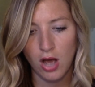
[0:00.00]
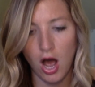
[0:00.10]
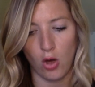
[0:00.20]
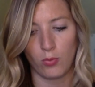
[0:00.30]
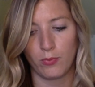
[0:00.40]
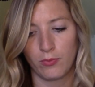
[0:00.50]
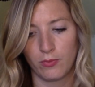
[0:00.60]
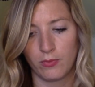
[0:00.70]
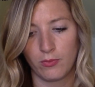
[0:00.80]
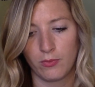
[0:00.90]
Oh,
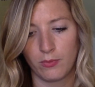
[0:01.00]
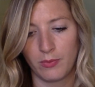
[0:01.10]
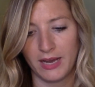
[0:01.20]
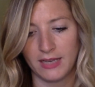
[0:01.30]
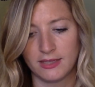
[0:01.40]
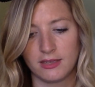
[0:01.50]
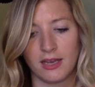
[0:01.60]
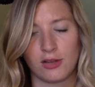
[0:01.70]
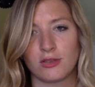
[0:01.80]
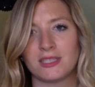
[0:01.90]
because
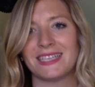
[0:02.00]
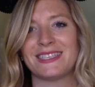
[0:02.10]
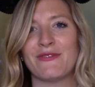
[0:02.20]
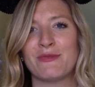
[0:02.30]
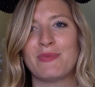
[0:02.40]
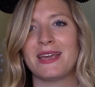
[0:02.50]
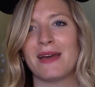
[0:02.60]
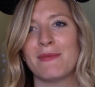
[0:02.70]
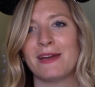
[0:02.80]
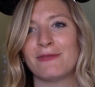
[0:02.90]
it closes at 7
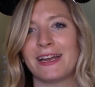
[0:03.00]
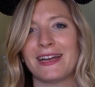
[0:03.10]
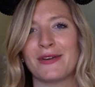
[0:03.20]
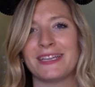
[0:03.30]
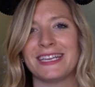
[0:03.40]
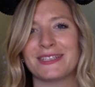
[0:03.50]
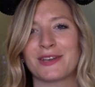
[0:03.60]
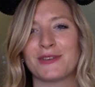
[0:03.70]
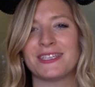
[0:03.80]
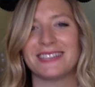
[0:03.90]
p.m. and right now on the East
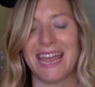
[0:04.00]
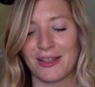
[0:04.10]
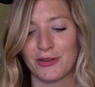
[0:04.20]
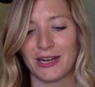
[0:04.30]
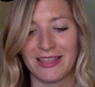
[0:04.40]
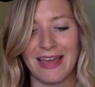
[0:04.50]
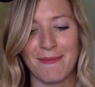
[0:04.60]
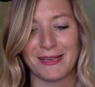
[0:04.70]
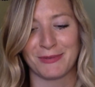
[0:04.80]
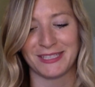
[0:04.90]
Coast it's 8:30. That
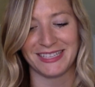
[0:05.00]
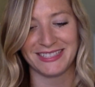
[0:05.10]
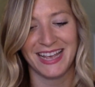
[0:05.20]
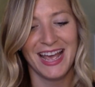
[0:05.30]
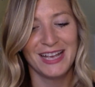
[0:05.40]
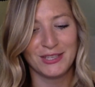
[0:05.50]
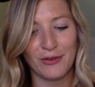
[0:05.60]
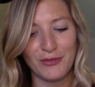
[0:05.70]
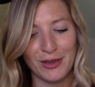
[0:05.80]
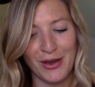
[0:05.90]
makes more sense. So
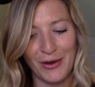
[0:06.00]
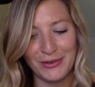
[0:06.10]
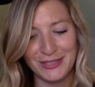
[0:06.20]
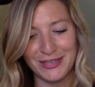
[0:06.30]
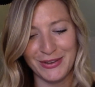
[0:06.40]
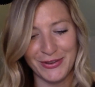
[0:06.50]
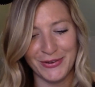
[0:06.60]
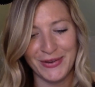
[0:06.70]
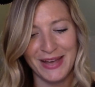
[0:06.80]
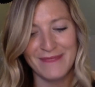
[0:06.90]
if you go
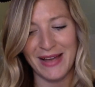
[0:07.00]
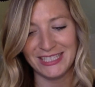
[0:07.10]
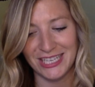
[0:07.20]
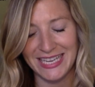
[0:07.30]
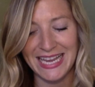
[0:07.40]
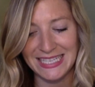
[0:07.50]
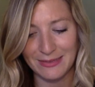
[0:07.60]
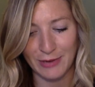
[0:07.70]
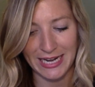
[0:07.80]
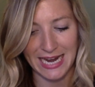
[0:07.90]
to Magic
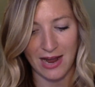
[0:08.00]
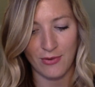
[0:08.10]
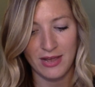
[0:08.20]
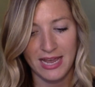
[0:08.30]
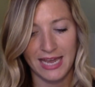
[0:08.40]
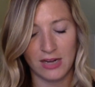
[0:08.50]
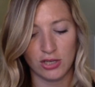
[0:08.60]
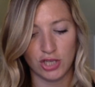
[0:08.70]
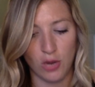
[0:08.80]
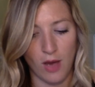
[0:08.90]
Kingdom right now, it'll
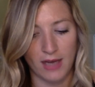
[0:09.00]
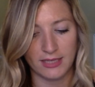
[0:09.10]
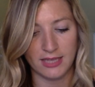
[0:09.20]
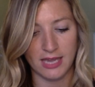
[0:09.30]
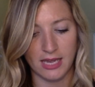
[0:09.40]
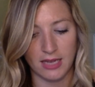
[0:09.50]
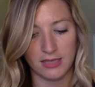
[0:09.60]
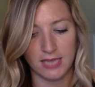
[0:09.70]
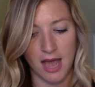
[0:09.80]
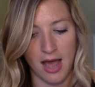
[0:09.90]
show us the
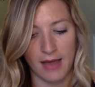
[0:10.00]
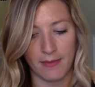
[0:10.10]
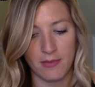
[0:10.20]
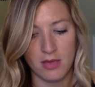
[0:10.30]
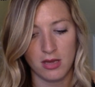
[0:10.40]
time